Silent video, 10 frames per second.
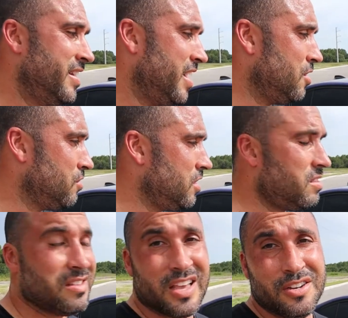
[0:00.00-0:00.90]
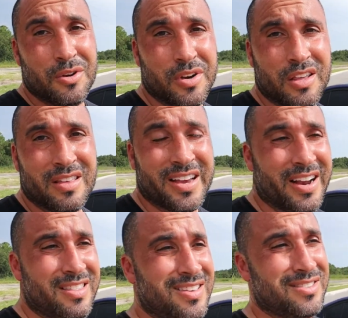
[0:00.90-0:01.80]
I don't really think they do anything,
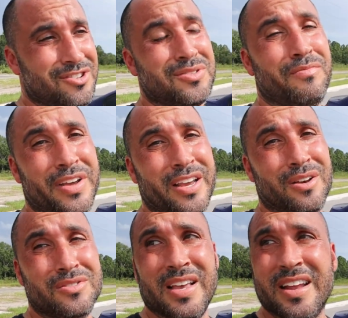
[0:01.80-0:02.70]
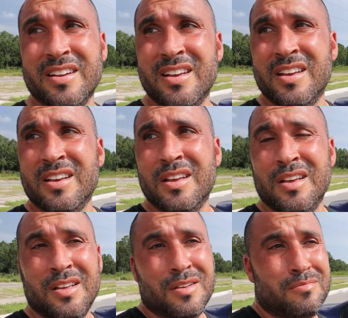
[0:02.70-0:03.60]
and I think there's some videos that
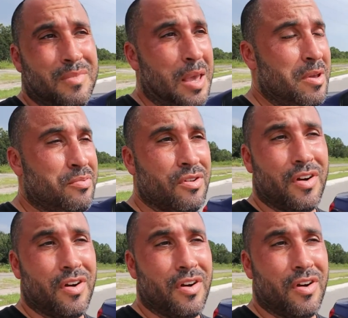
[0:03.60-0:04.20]
maybe prove